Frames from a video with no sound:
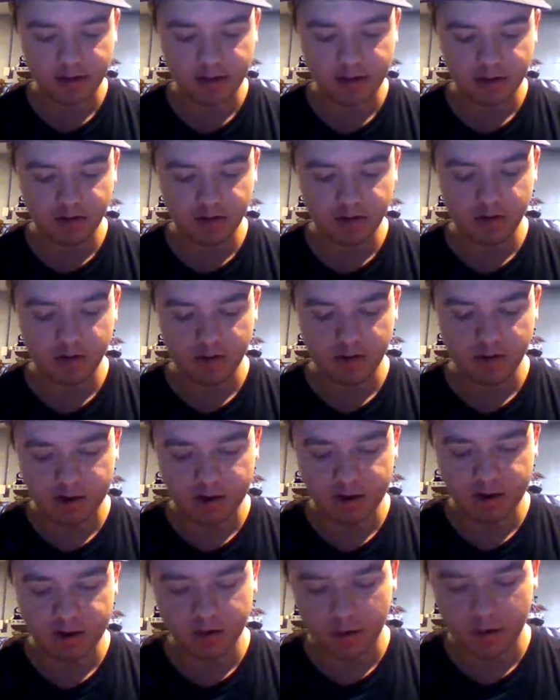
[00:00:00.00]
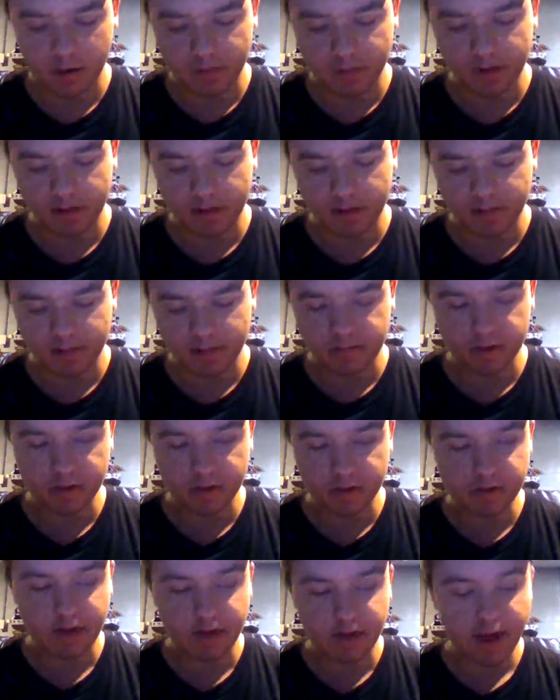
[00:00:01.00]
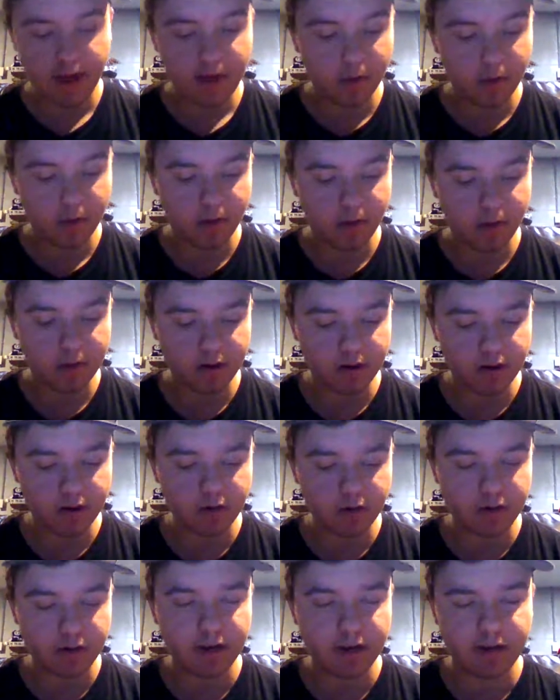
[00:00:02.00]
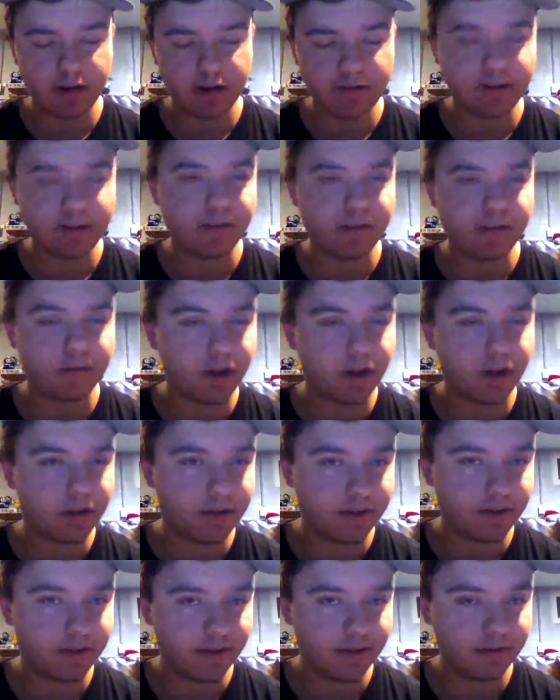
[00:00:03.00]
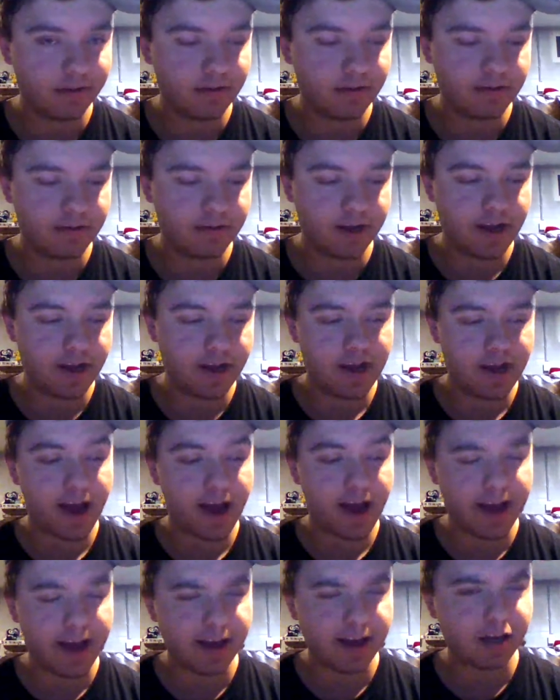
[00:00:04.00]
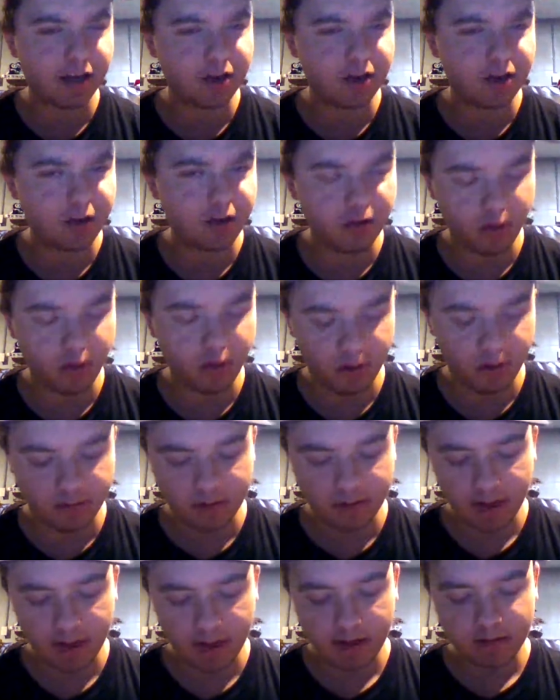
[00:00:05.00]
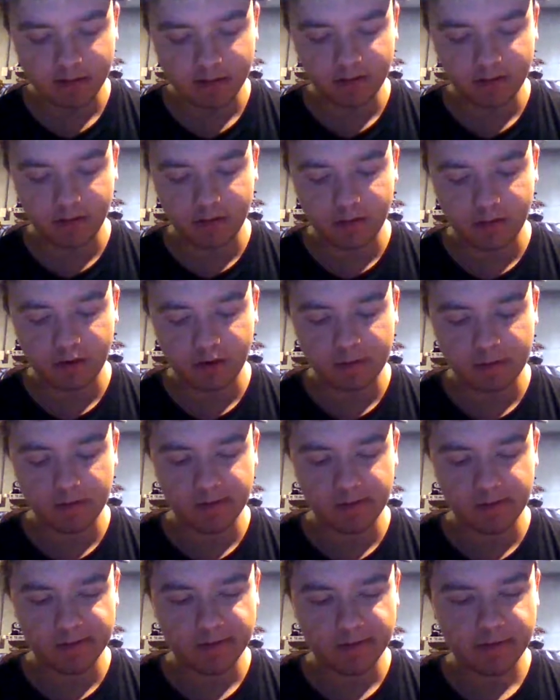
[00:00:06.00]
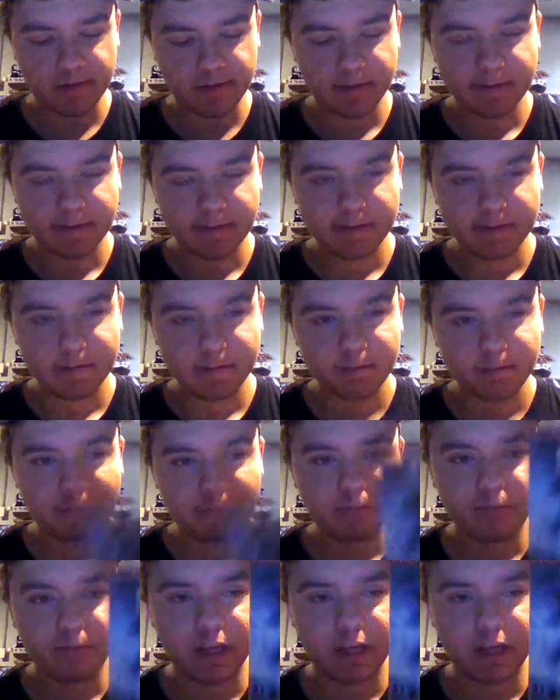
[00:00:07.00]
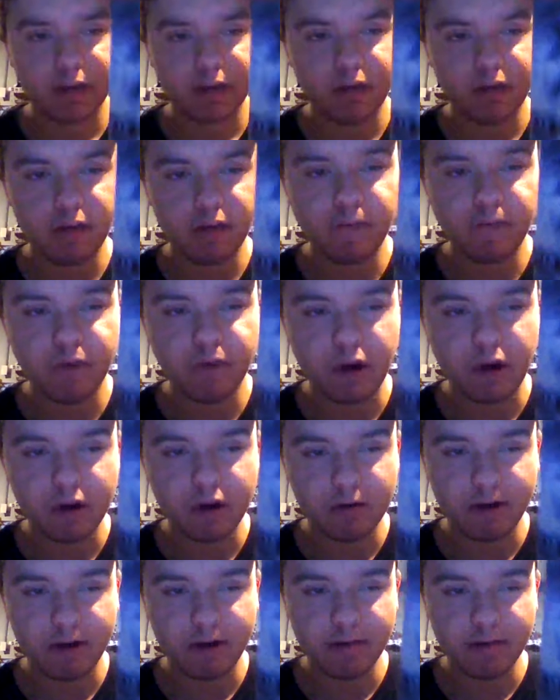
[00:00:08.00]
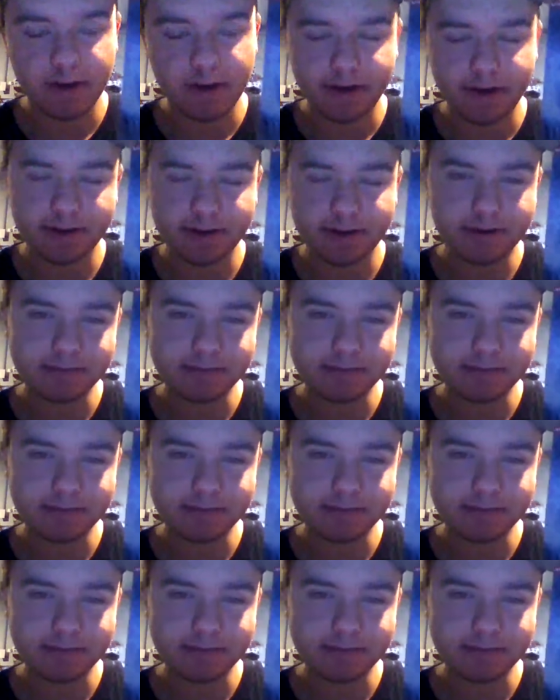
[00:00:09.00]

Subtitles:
So I'll show off that one first, but I want to note that everything following this movie I actually do love. So the first movie, The Fog remake.